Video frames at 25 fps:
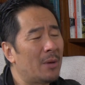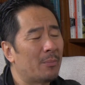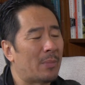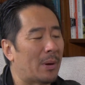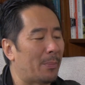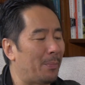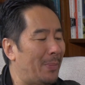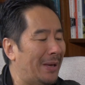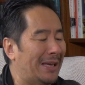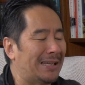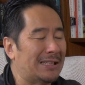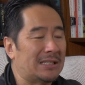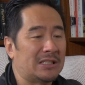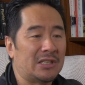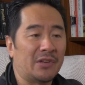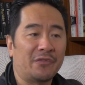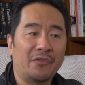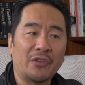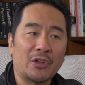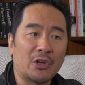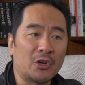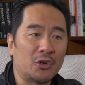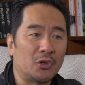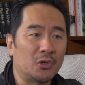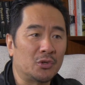but being
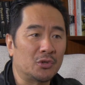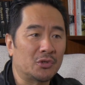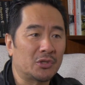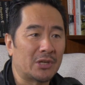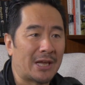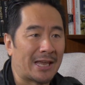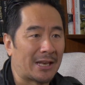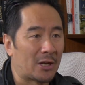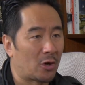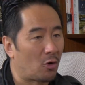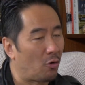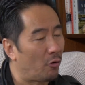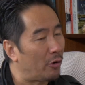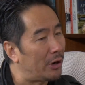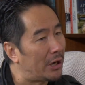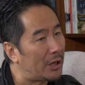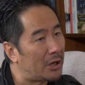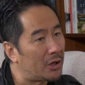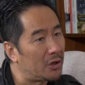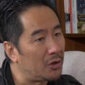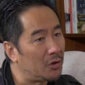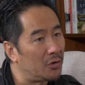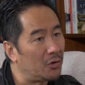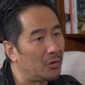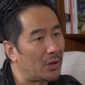difficult and
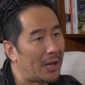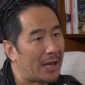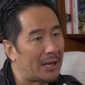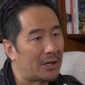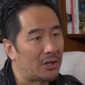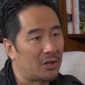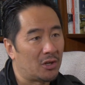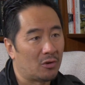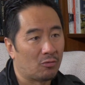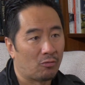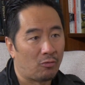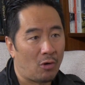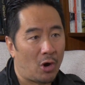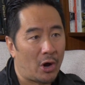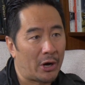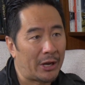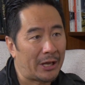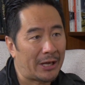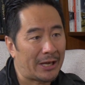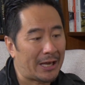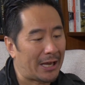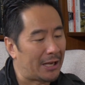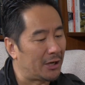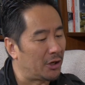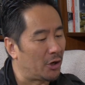critical and
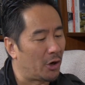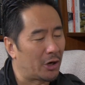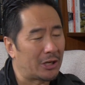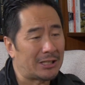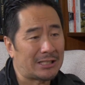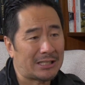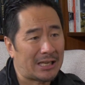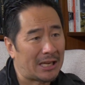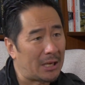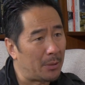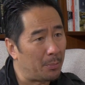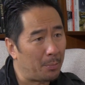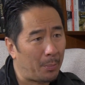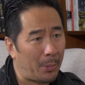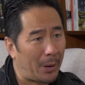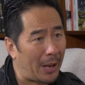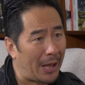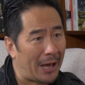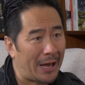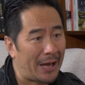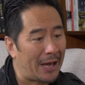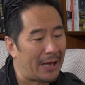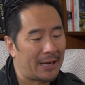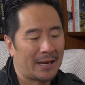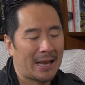neurotic and not a team
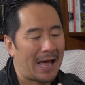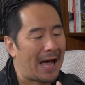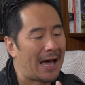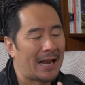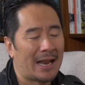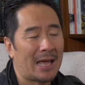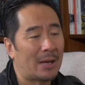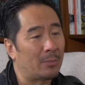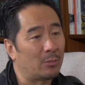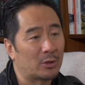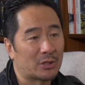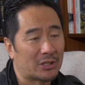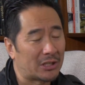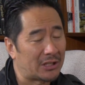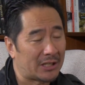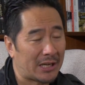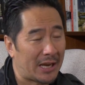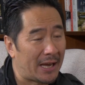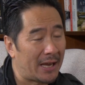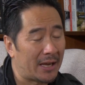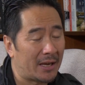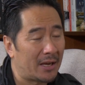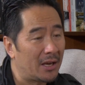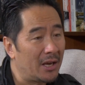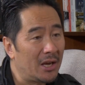player and unable to
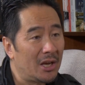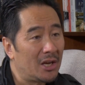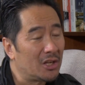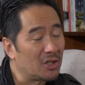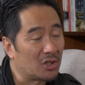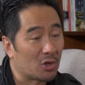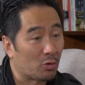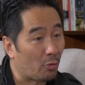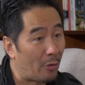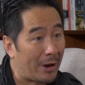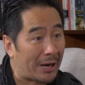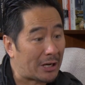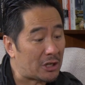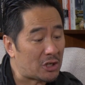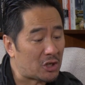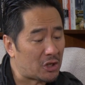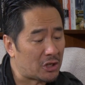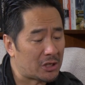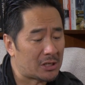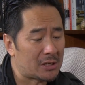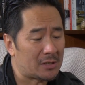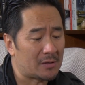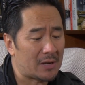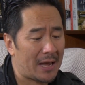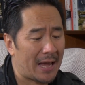take
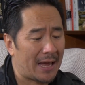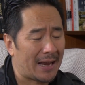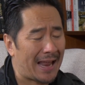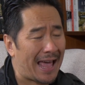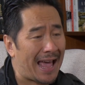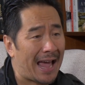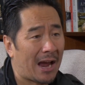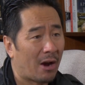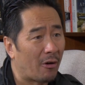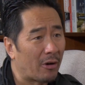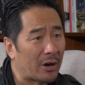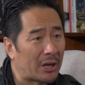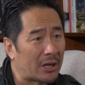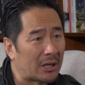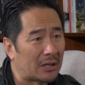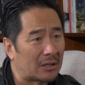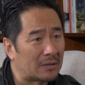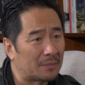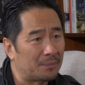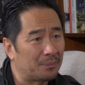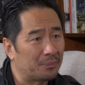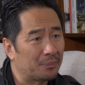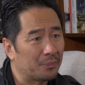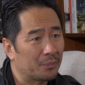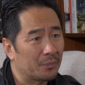direction and
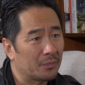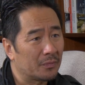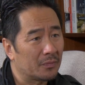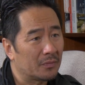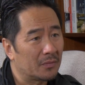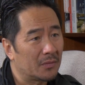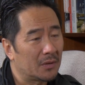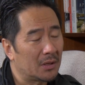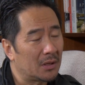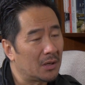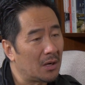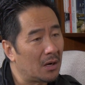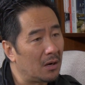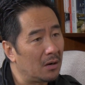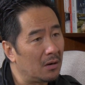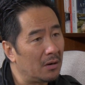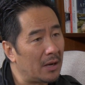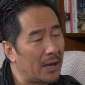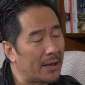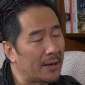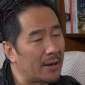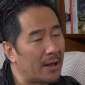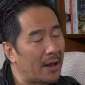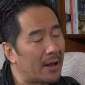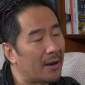arrogant. You know,
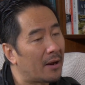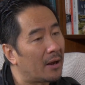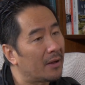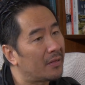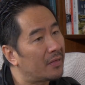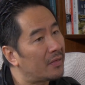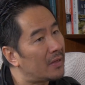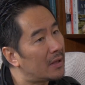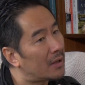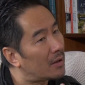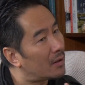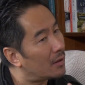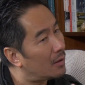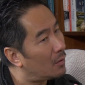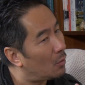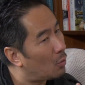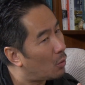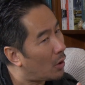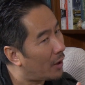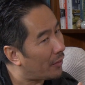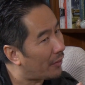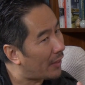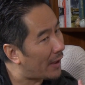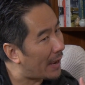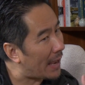and I think
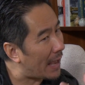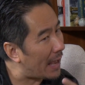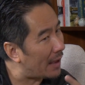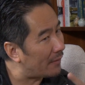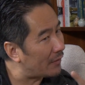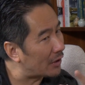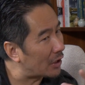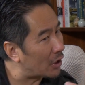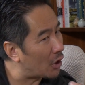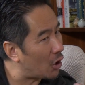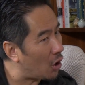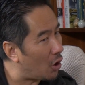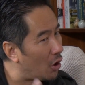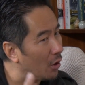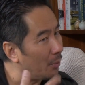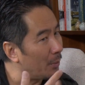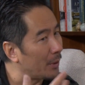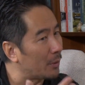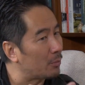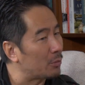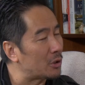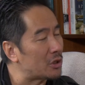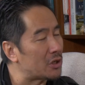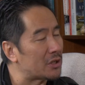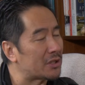what they have in
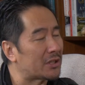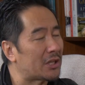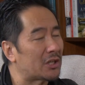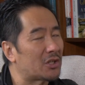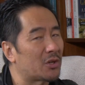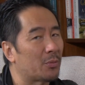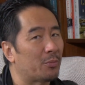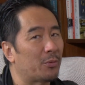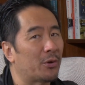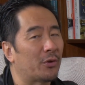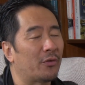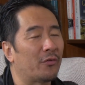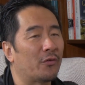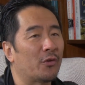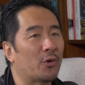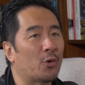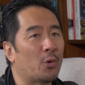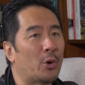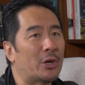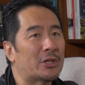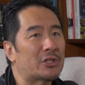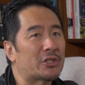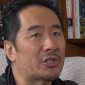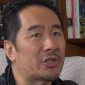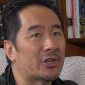common, which is such a beautiful
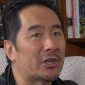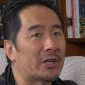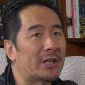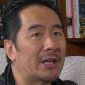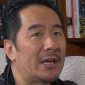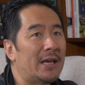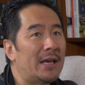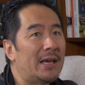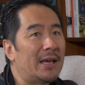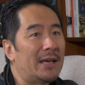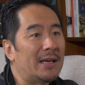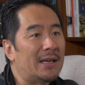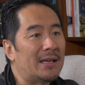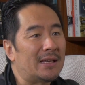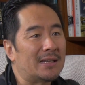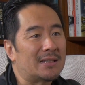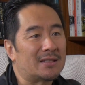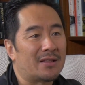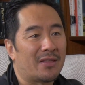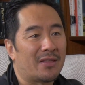question, is